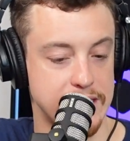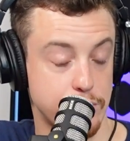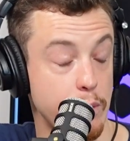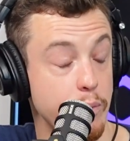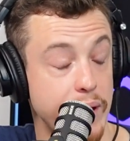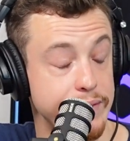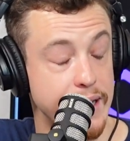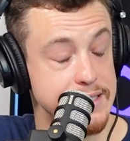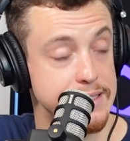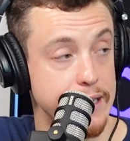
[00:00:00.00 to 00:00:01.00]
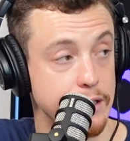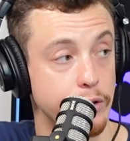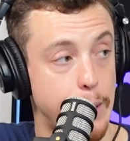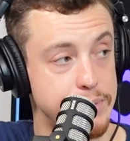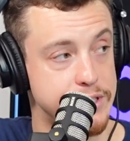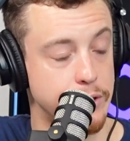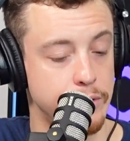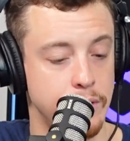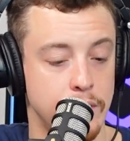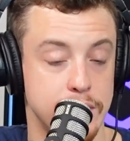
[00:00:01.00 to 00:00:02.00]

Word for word: That's why we made that standalone episode.